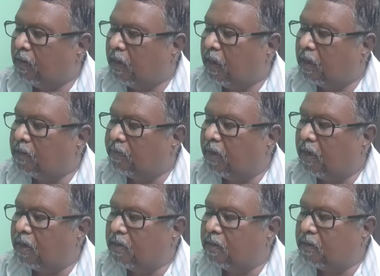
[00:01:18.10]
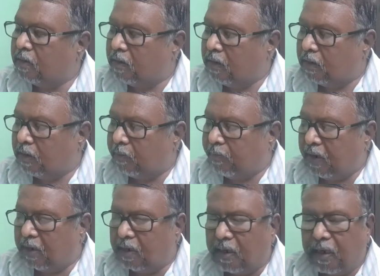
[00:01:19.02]
as well as the
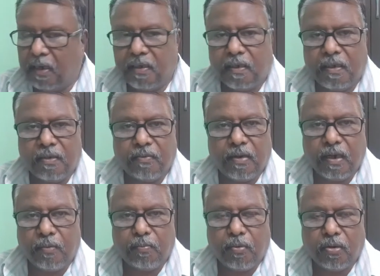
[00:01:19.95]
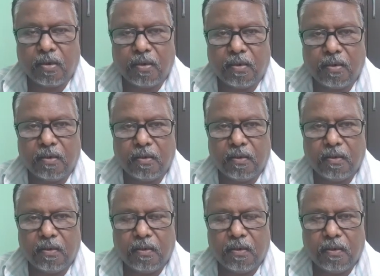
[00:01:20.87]
pancreas is very important,
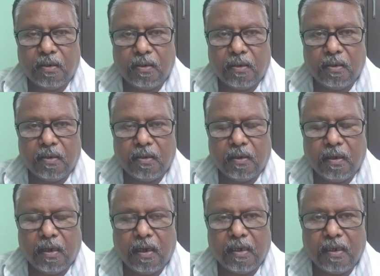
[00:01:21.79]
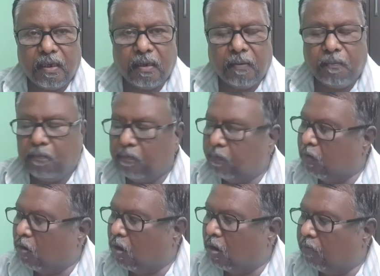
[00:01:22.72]
and the
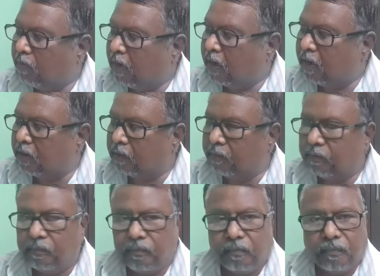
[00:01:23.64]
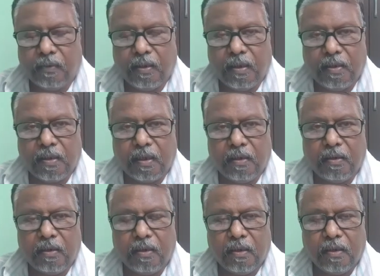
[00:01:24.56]
gallbladder is a
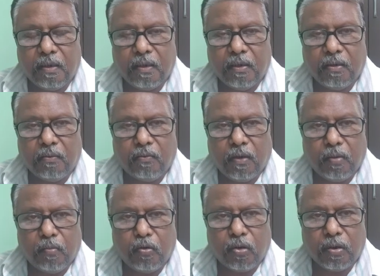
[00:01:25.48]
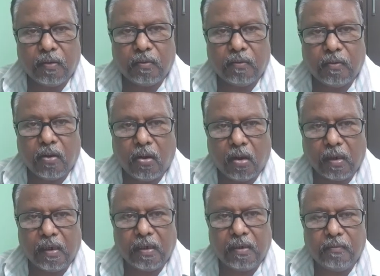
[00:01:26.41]
one more
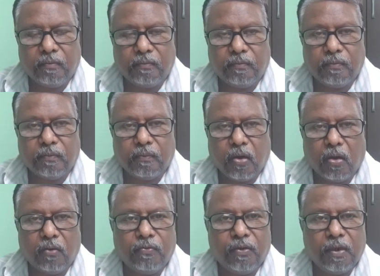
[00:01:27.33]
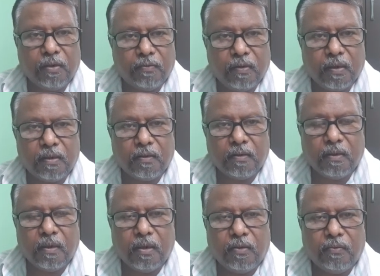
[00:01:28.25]
organ of the liver
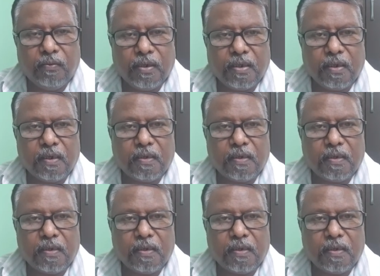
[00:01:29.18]
which